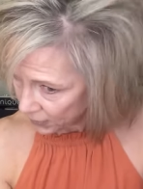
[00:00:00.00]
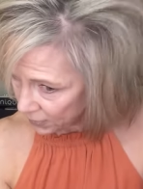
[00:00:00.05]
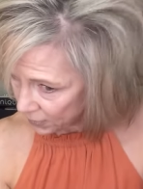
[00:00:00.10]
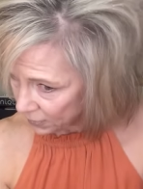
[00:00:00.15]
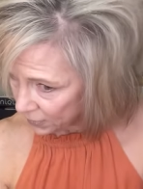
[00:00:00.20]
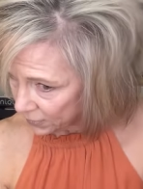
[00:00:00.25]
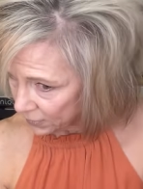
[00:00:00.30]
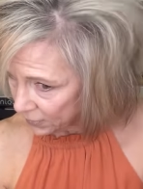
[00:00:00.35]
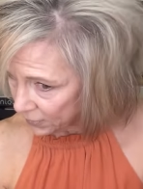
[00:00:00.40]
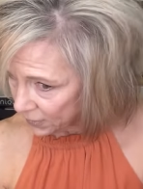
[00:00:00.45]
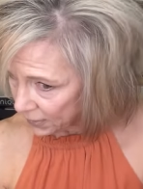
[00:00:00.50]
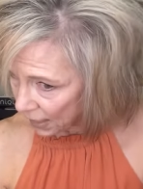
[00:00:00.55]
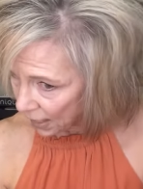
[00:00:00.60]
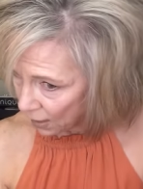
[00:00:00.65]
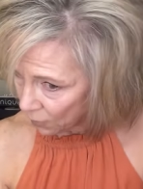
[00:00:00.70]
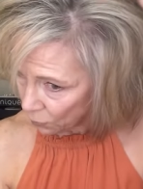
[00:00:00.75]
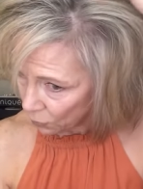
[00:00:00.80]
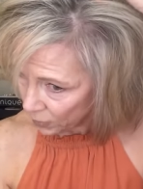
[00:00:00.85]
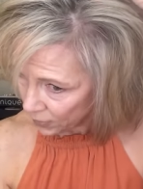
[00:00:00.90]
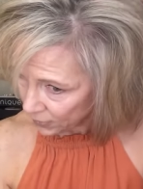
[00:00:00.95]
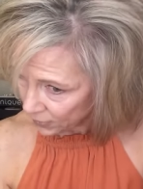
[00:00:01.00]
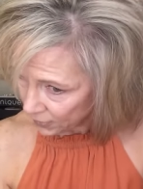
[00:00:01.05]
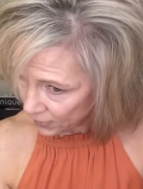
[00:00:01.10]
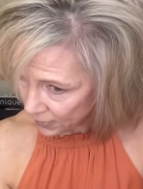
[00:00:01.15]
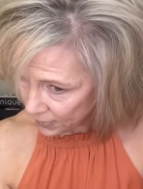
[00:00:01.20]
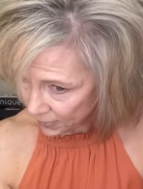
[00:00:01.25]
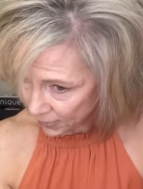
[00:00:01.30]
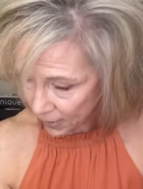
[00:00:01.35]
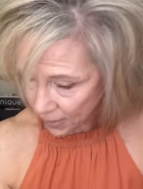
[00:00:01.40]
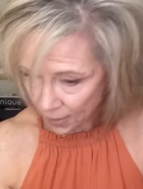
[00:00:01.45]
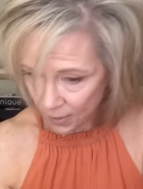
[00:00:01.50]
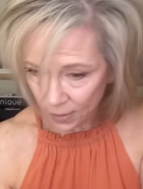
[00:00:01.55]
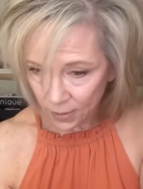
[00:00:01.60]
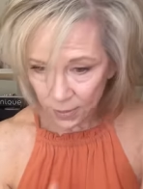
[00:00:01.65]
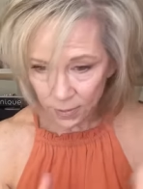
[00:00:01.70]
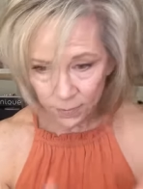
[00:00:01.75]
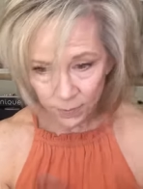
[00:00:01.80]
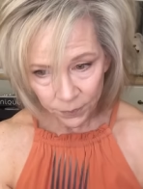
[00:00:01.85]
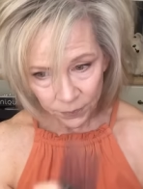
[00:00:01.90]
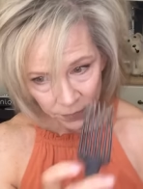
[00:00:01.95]
because I want it to
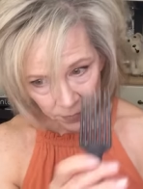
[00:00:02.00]
stay.